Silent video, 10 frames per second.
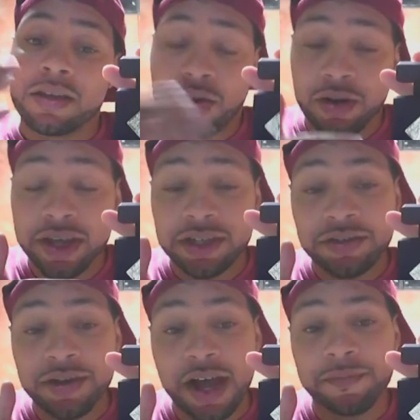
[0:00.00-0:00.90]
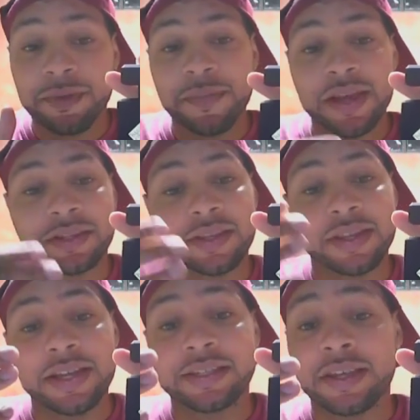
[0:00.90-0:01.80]
Go and get you compliments.
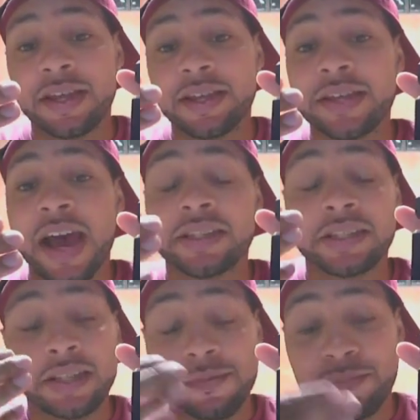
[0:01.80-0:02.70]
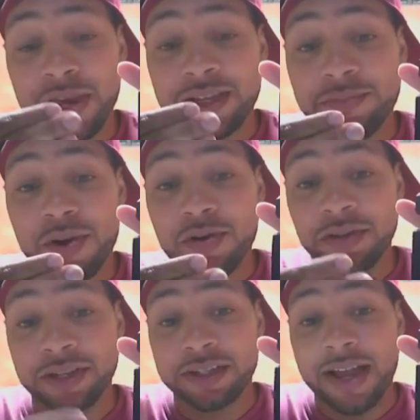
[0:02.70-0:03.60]
This is actually beast mode.
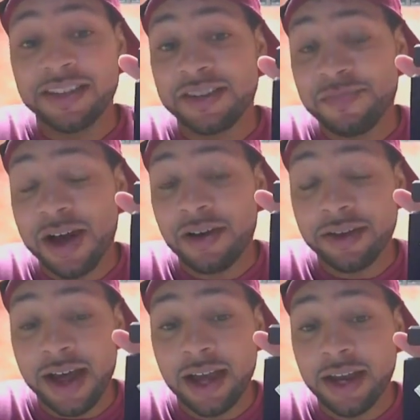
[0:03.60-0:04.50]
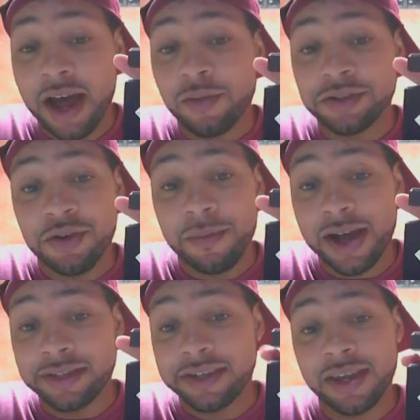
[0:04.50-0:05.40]
This lasts about nine hours on
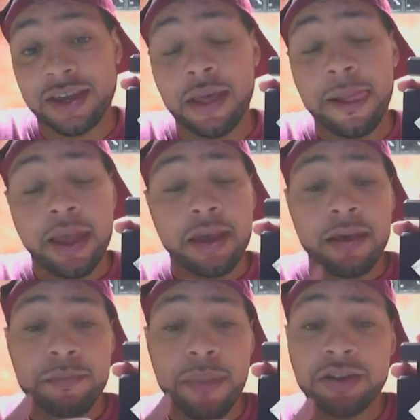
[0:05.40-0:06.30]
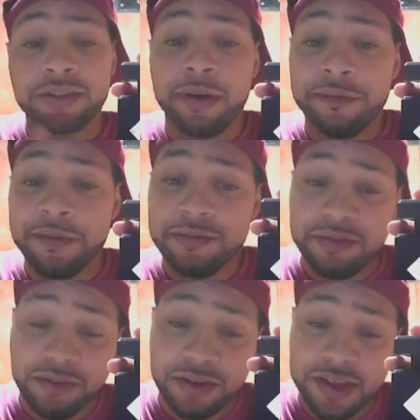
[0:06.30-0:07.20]
my skin. Bounce off of it
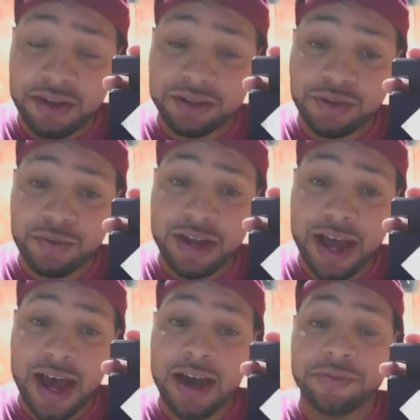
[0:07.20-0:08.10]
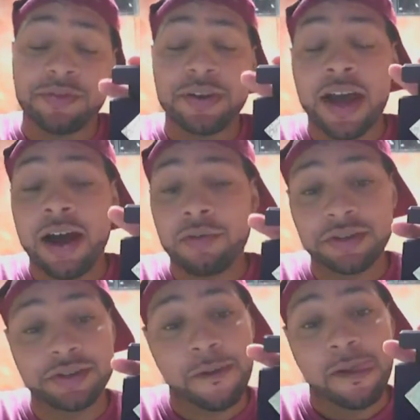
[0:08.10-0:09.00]
for another two and a half, three
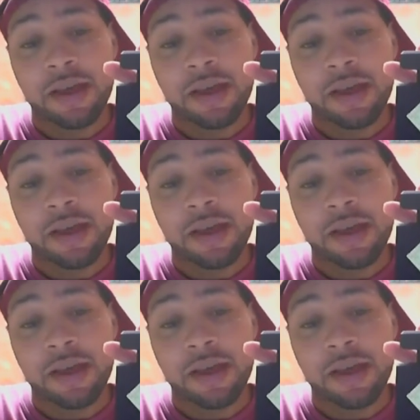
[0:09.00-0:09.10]
hours.